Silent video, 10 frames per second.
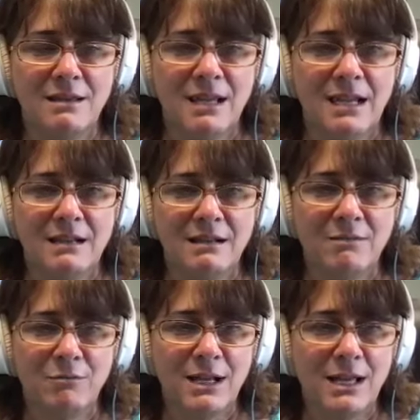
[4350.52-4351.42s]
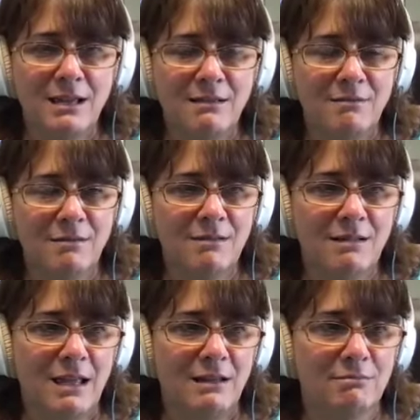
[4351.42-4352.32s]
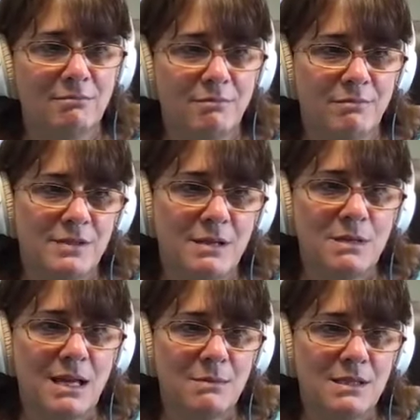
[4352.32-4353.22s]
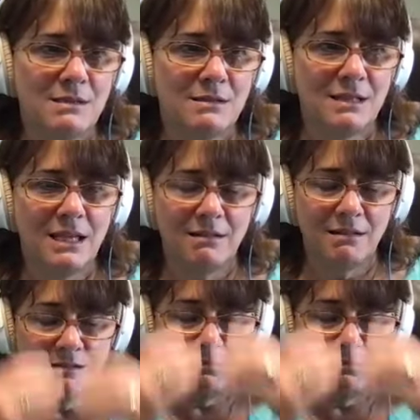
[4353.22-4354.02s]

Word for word: and when I I sometimes get